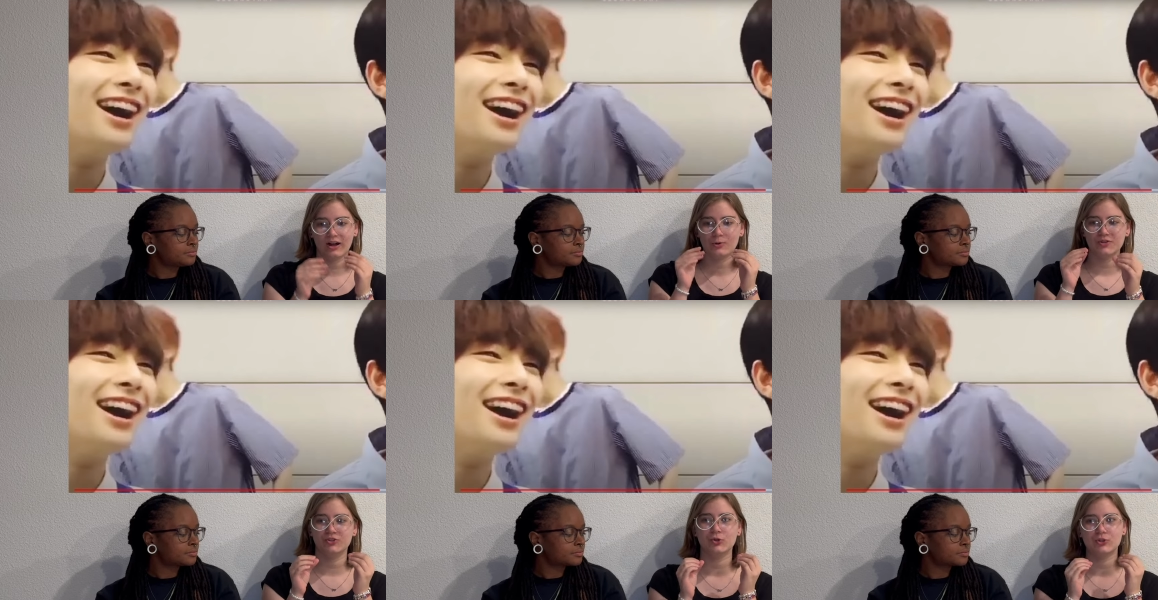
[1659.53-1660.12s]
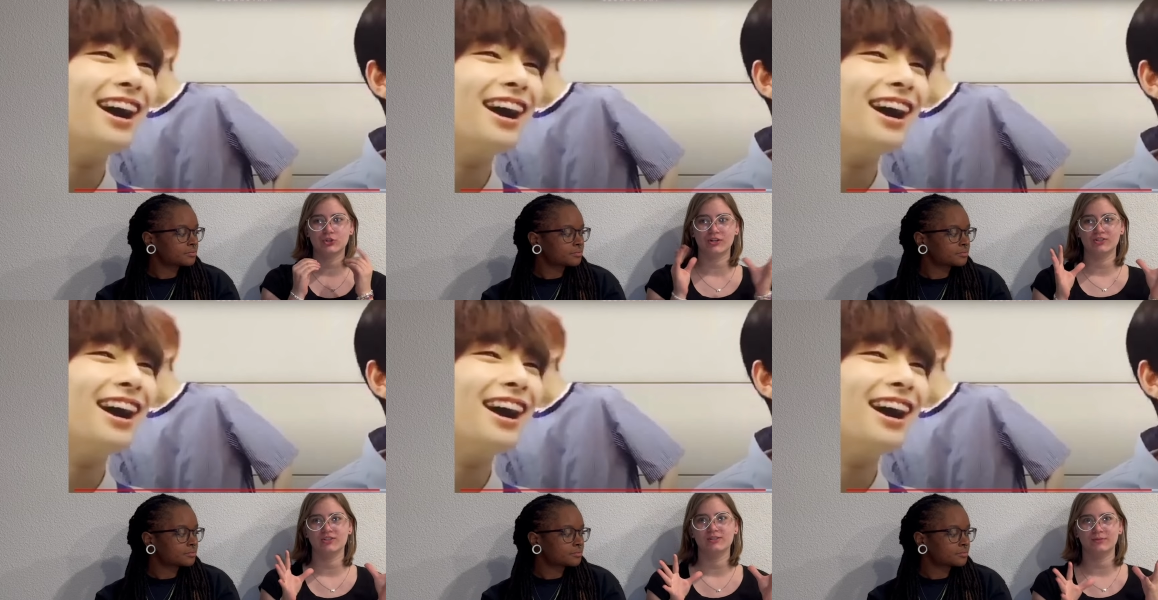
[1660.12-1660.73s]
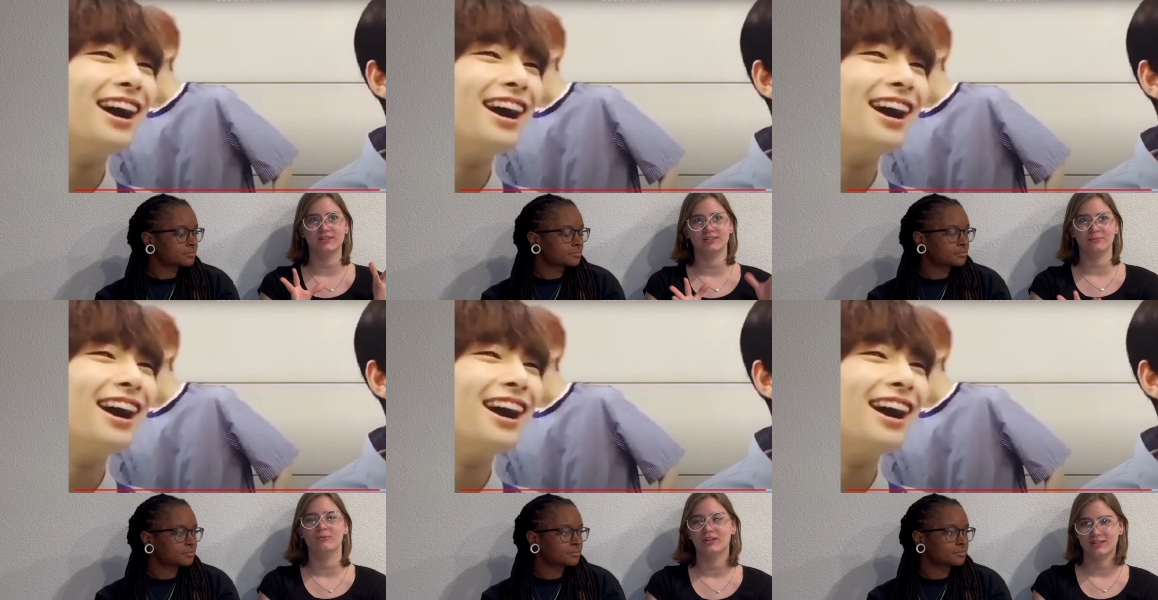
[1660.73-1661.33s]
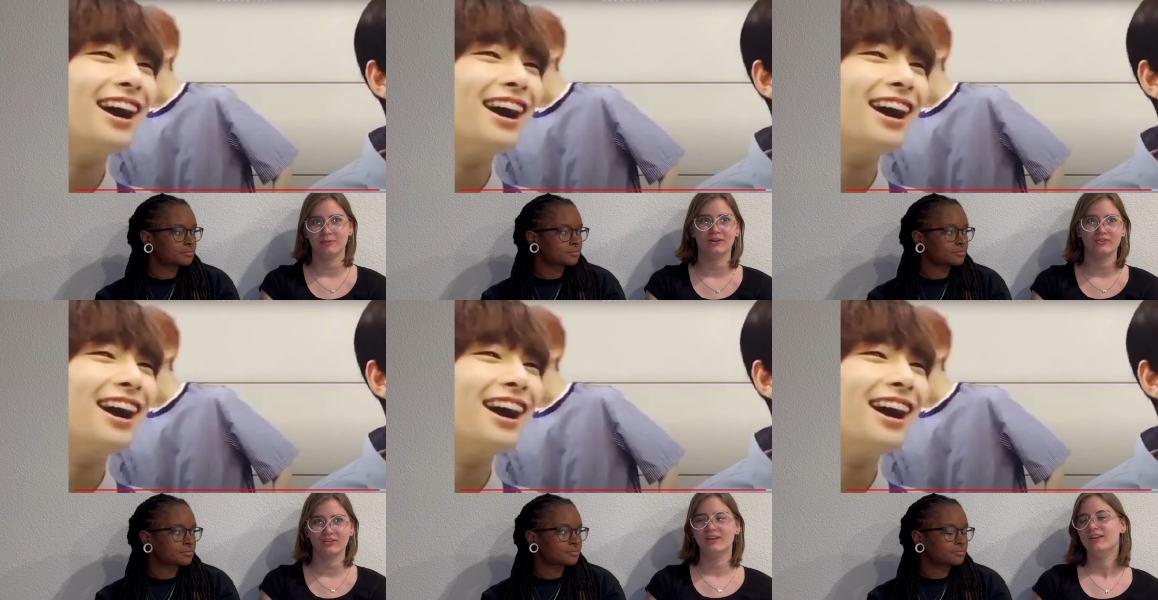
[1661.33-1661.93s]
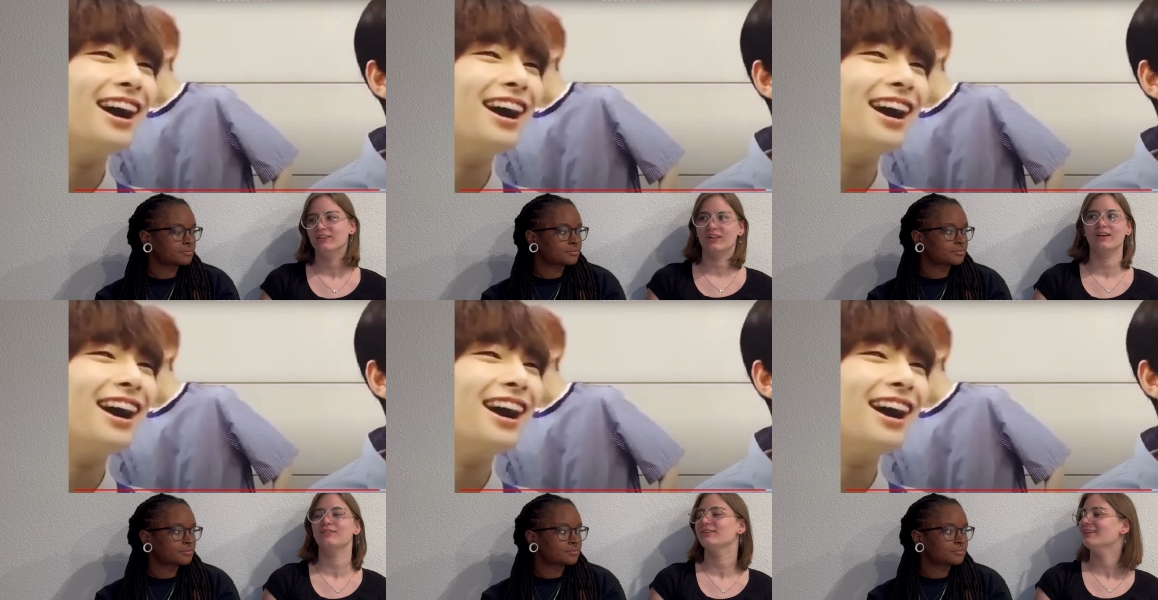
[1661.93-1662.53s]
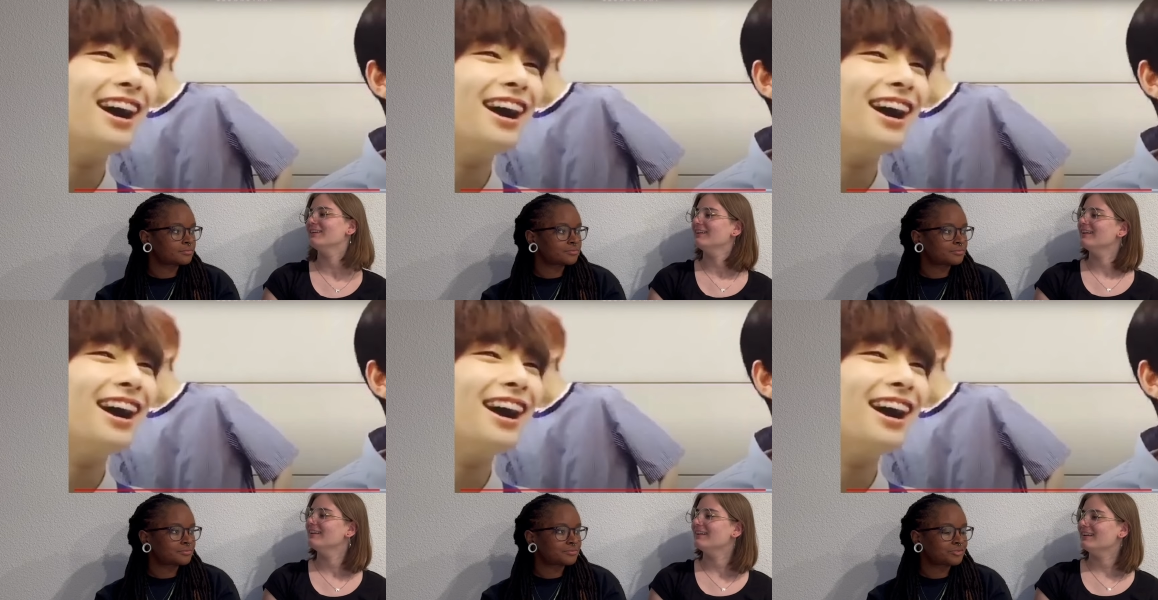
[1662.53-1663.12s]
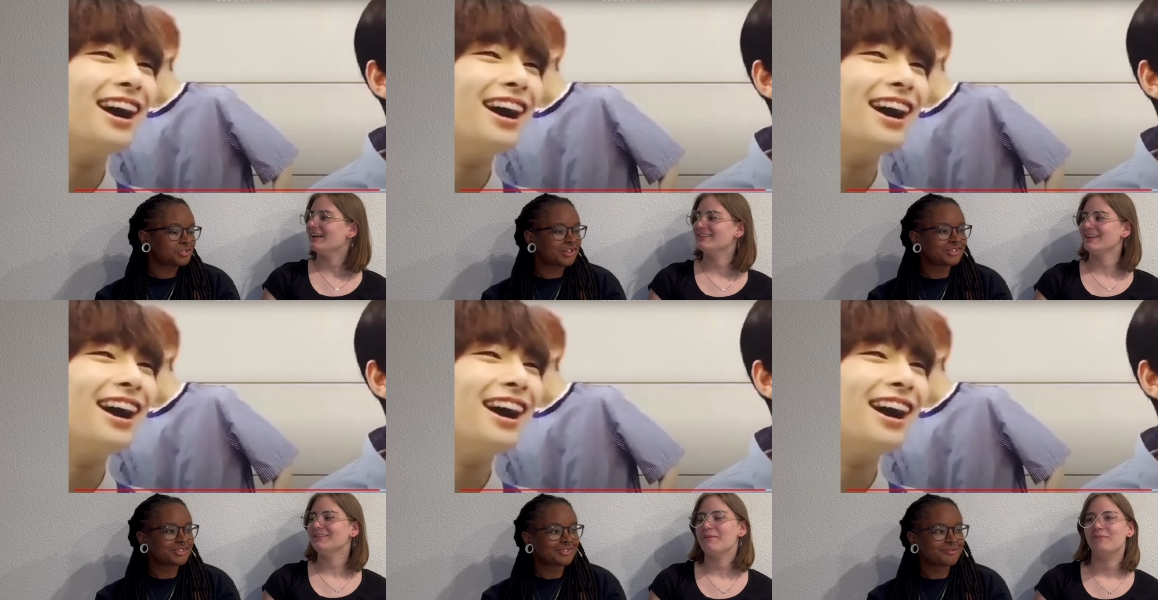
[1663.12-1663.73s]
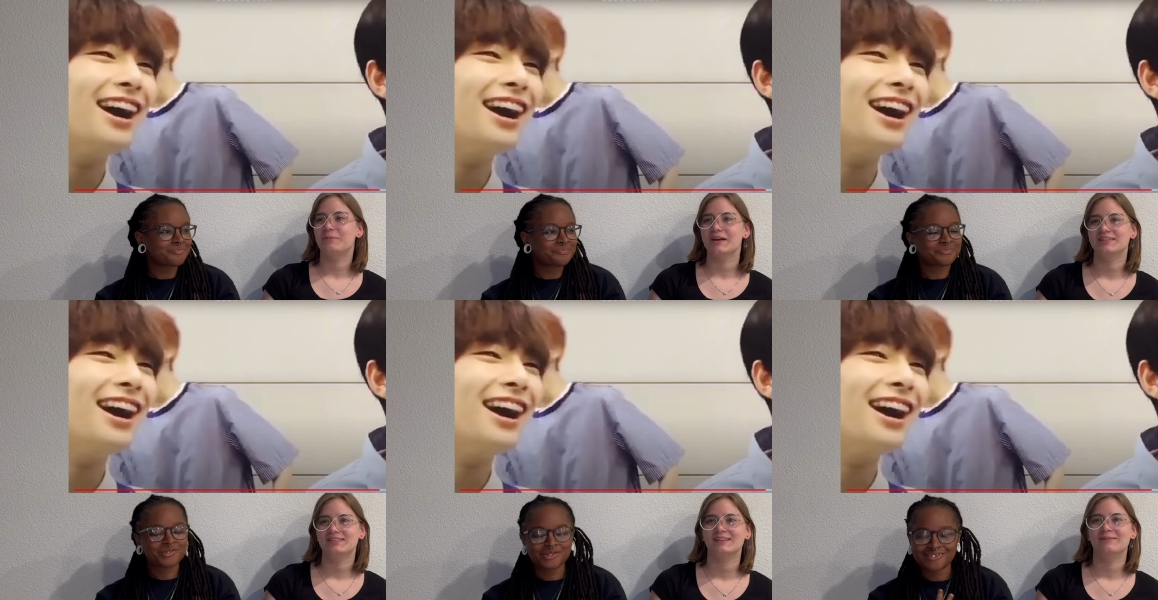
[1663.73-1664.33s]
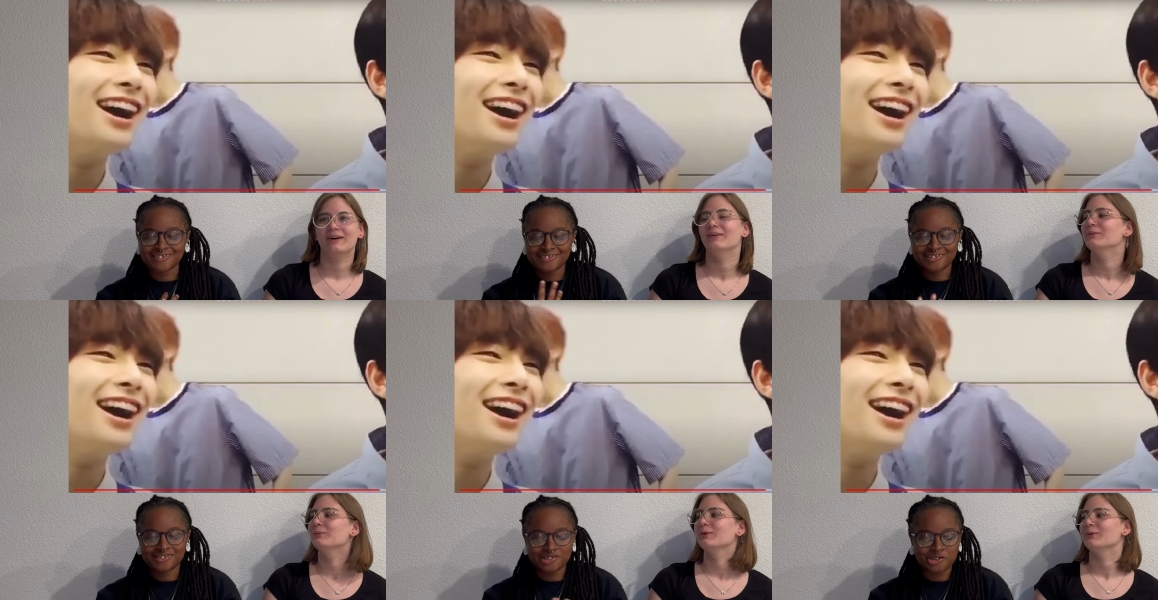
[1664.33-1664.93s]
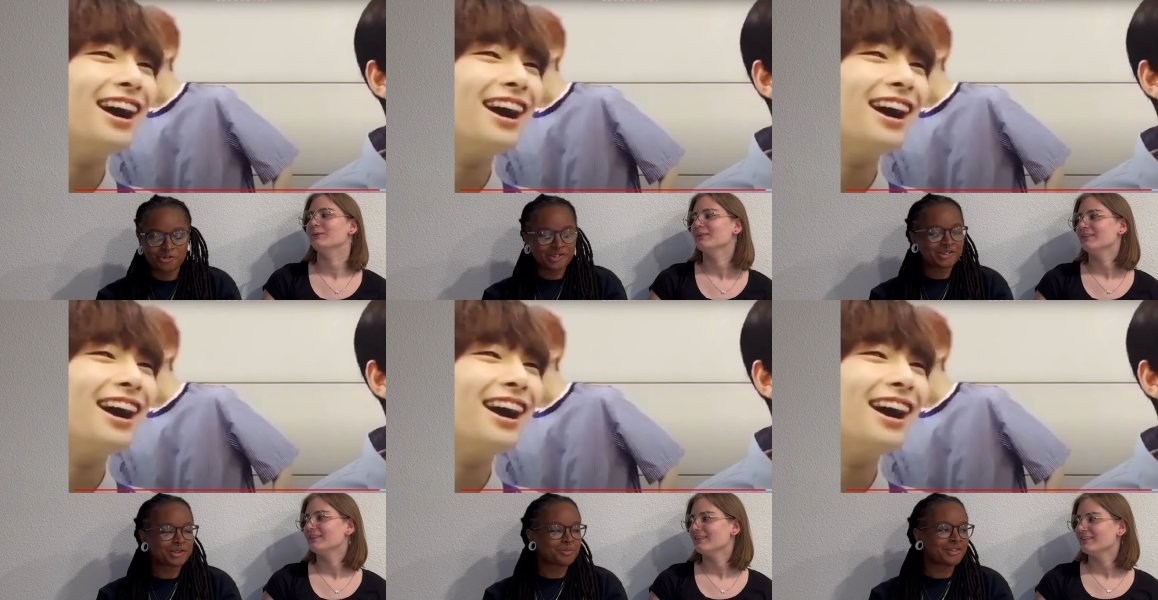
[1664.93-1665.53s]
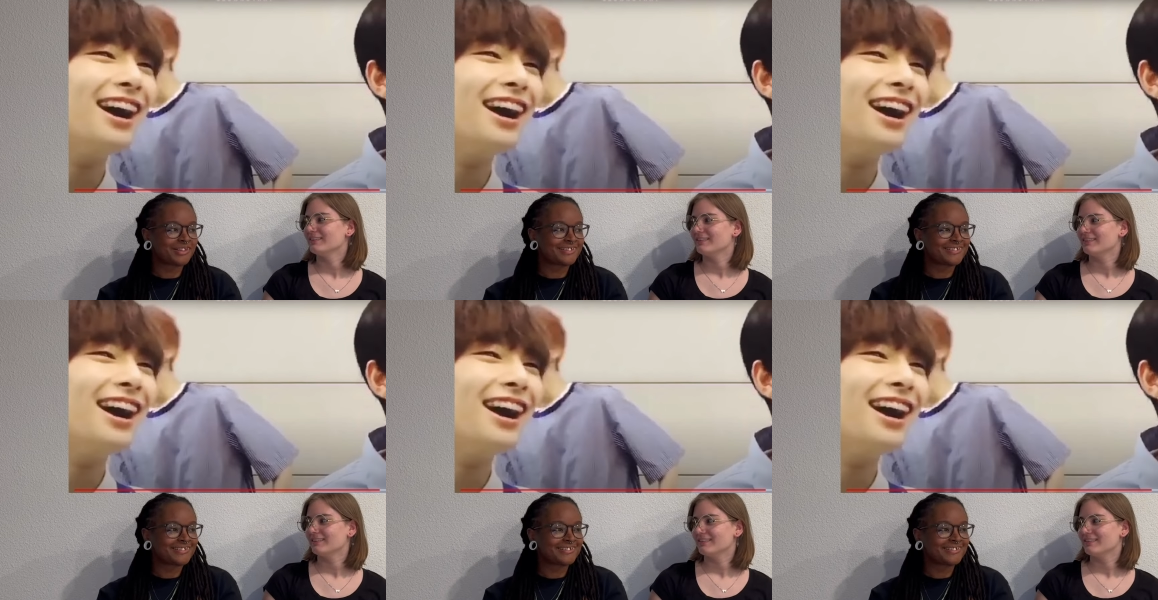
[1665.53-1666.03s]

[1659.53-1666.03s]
Speaker 1: how his nose scrunches when his when he smiles and laughs that's like the best thing about him bro so
Speaker 2: intimate